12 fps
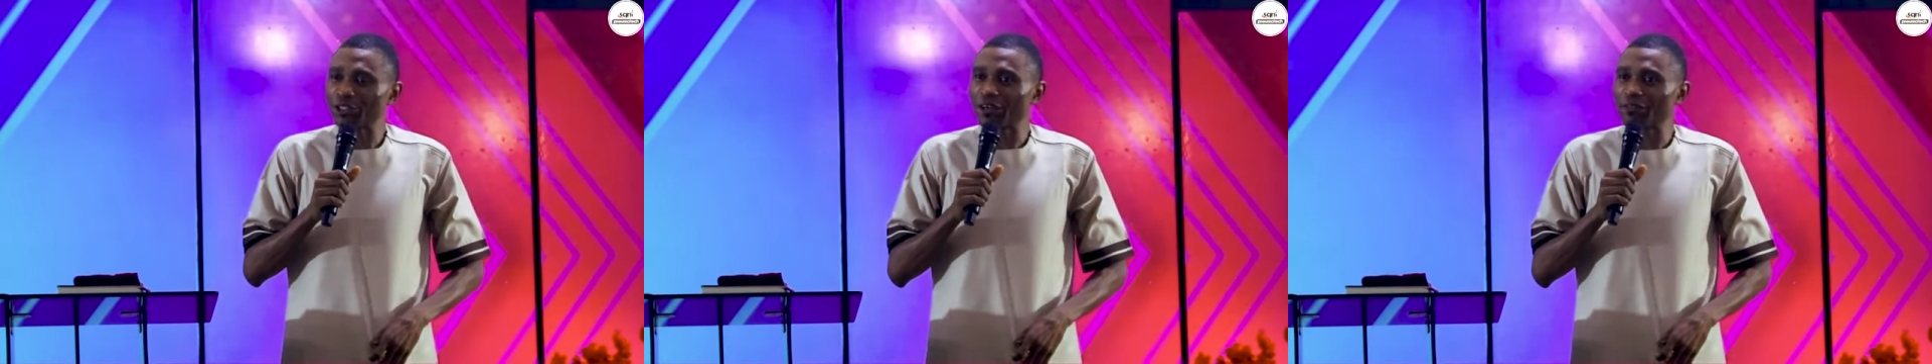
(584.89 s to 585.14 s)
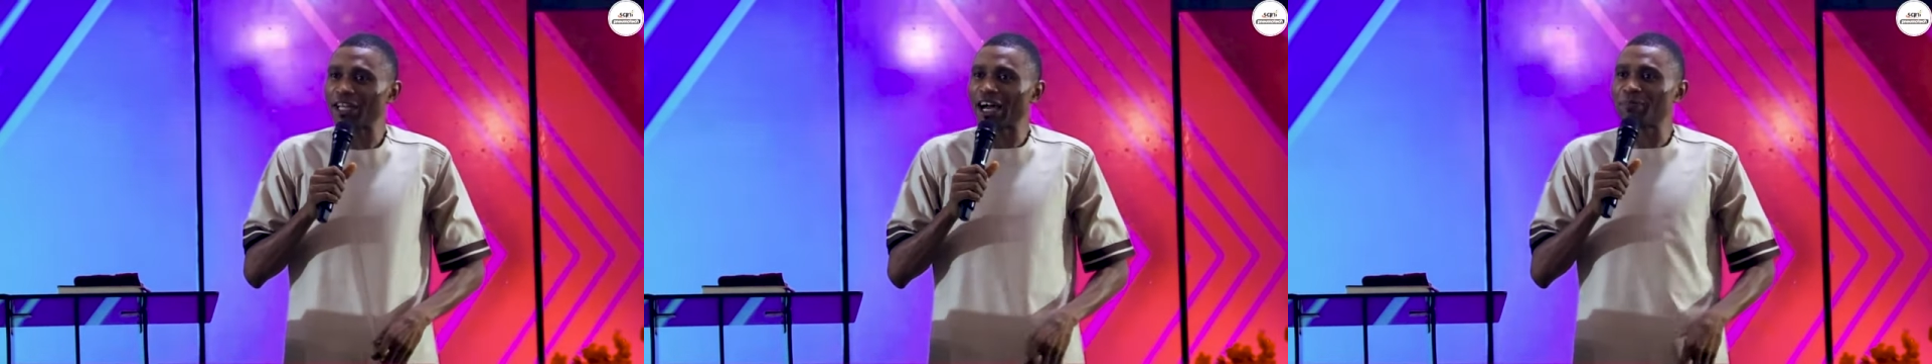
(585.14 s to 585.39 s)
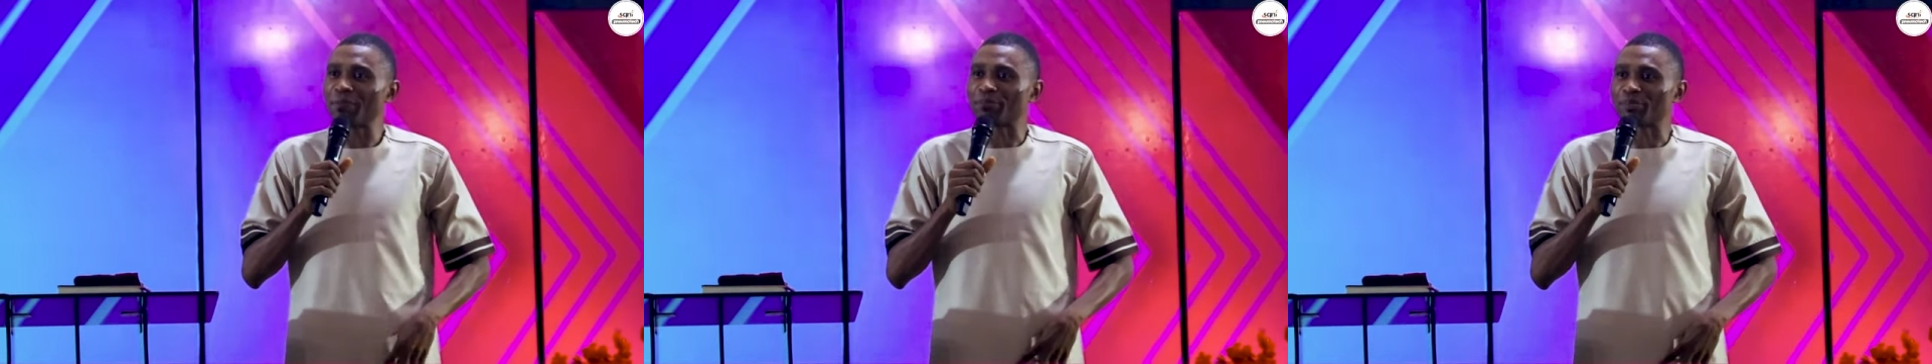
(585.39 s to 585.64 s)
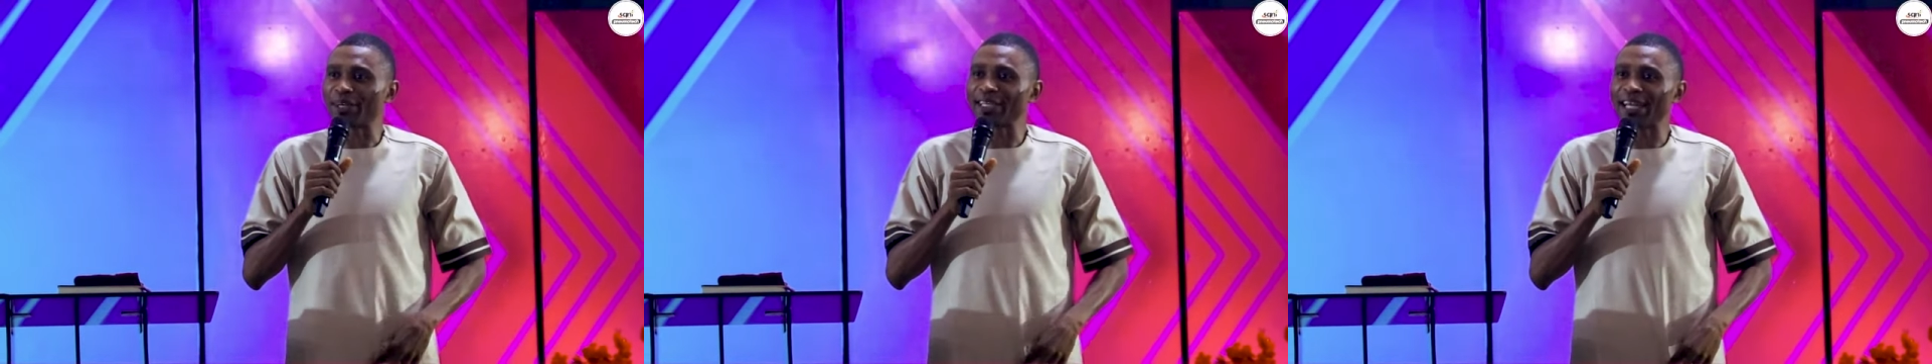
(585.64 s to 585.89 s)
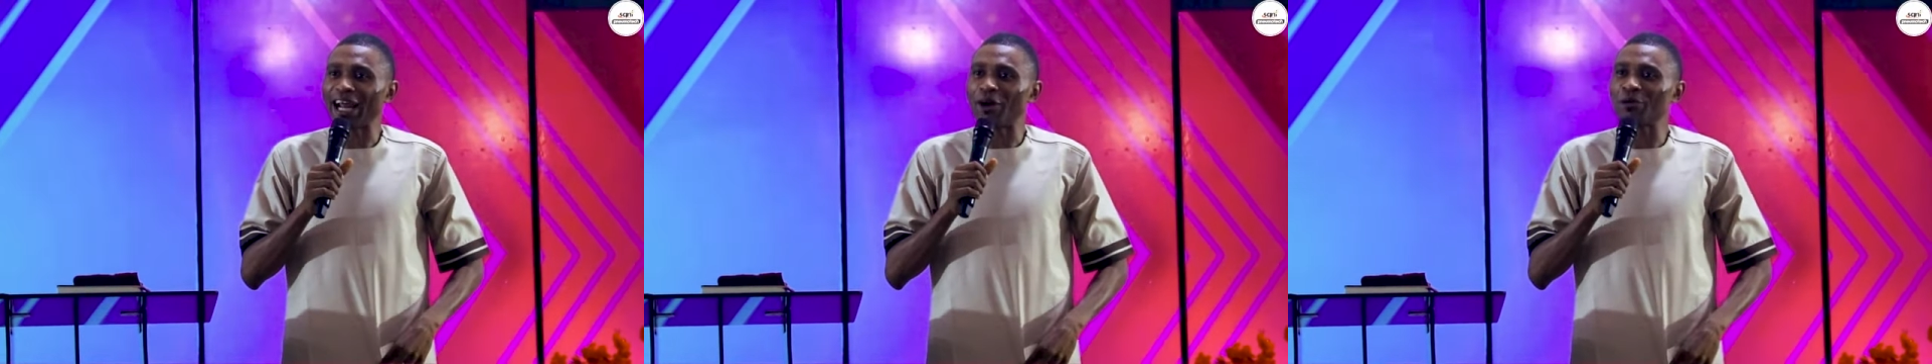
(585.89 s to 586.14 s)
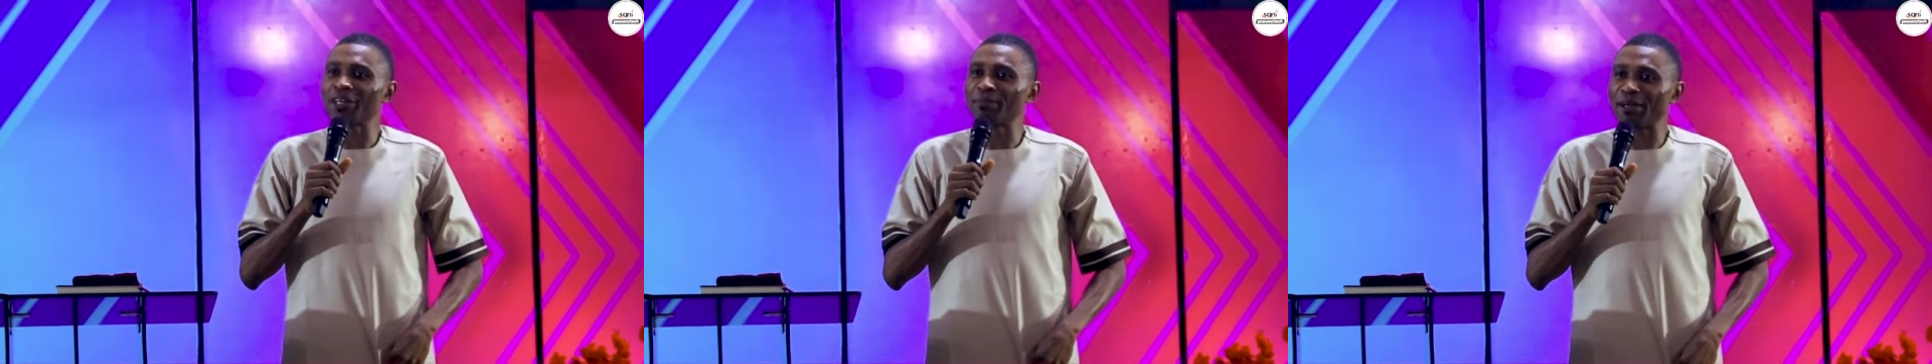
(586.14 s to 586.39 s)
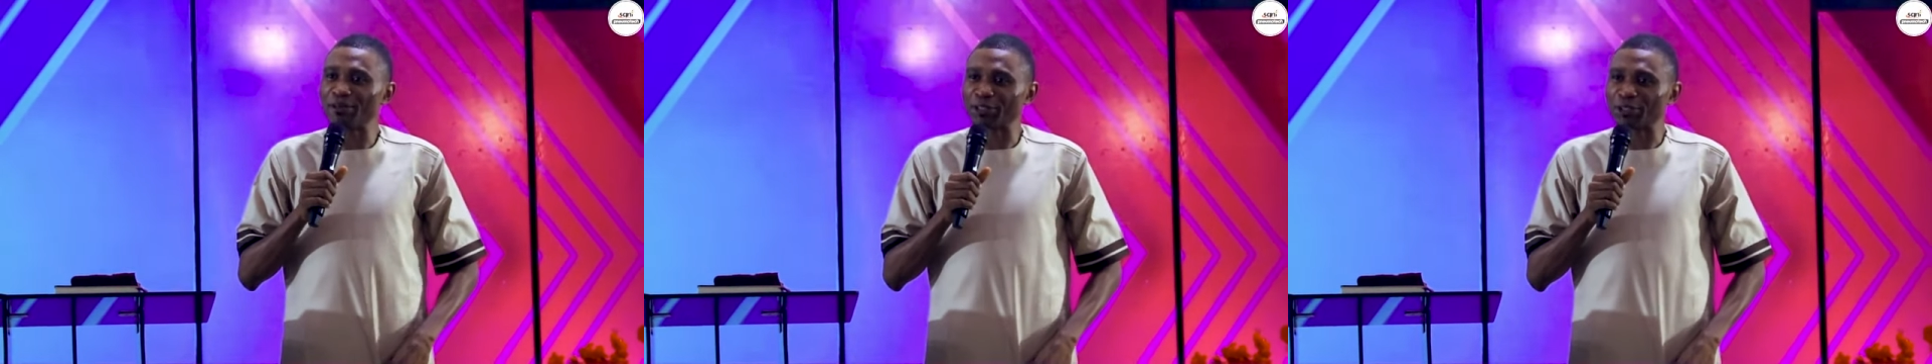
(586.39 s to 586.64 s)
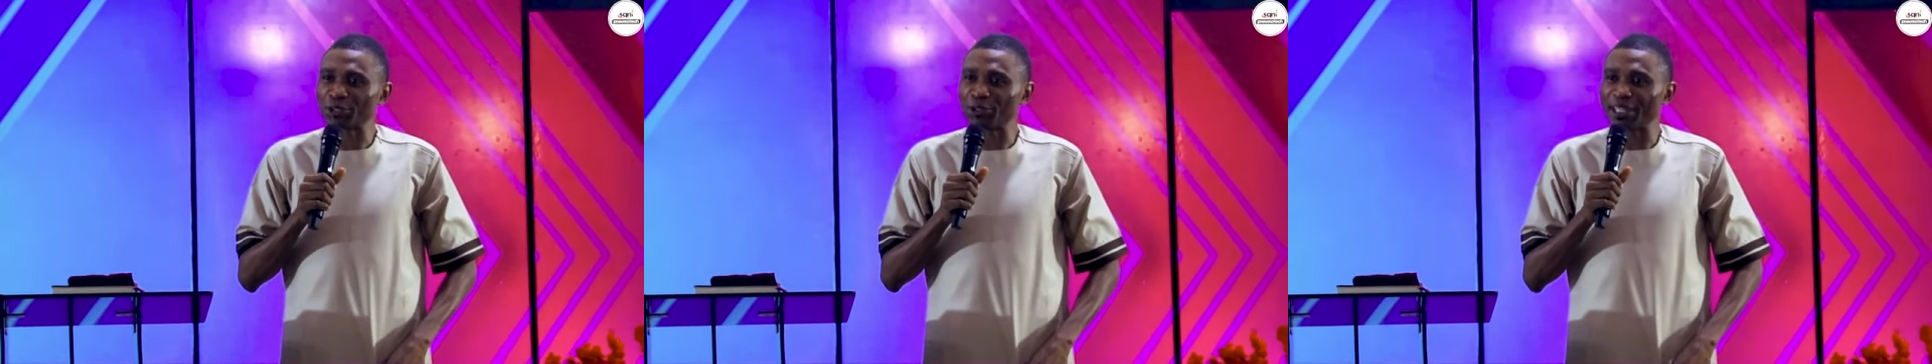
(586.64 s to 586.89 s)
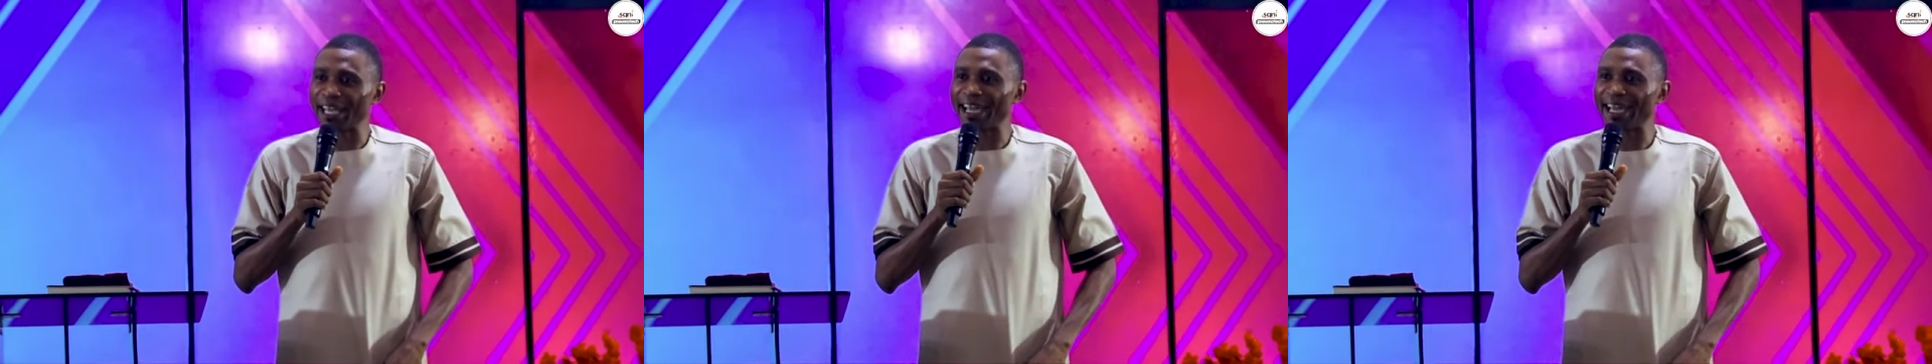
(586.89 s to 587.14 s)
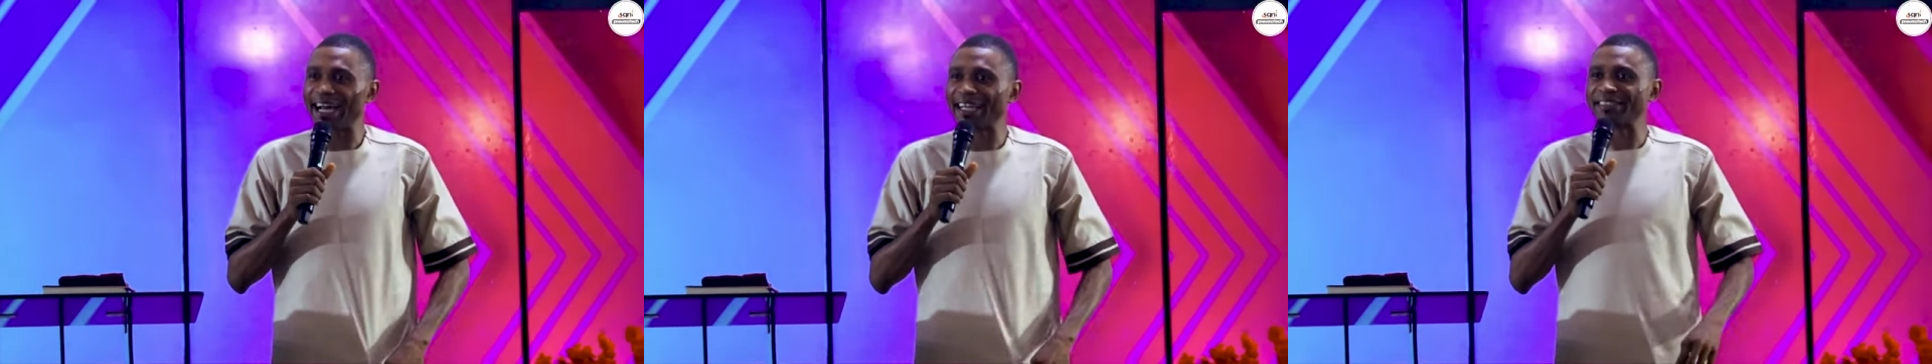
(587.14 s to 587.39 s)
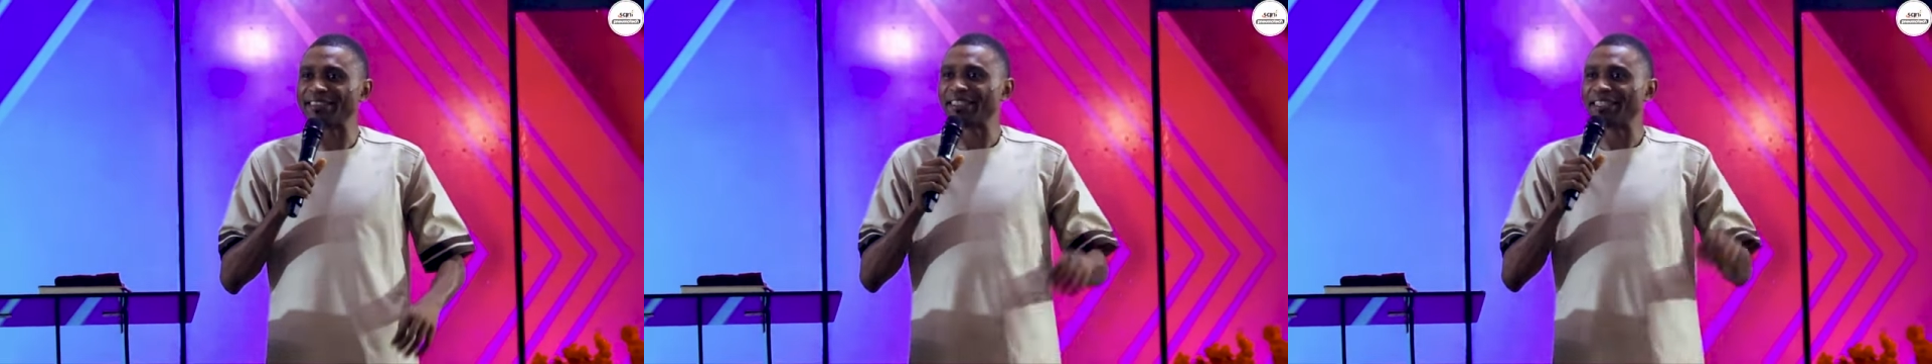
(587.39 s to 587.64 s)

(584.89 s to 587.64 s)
of you that have been praying that I will remain with you here and